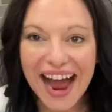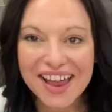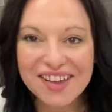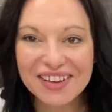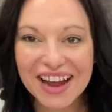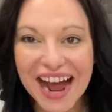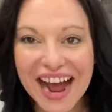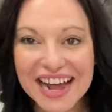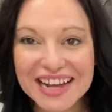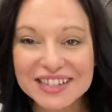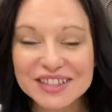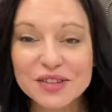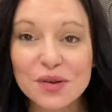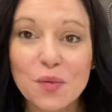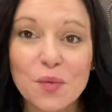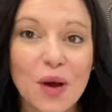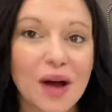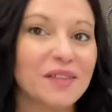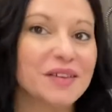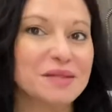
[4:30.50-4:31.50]
guys,
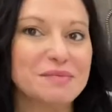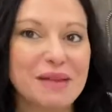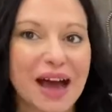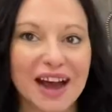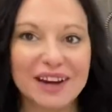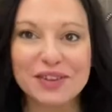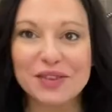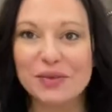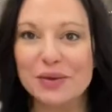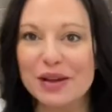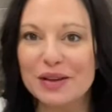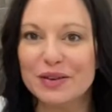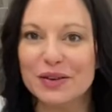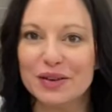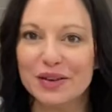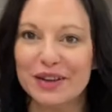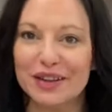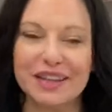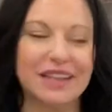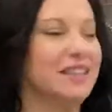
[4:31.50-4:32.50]
welcome back to the Way Cool
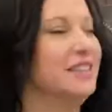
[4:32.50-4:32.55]
Cooking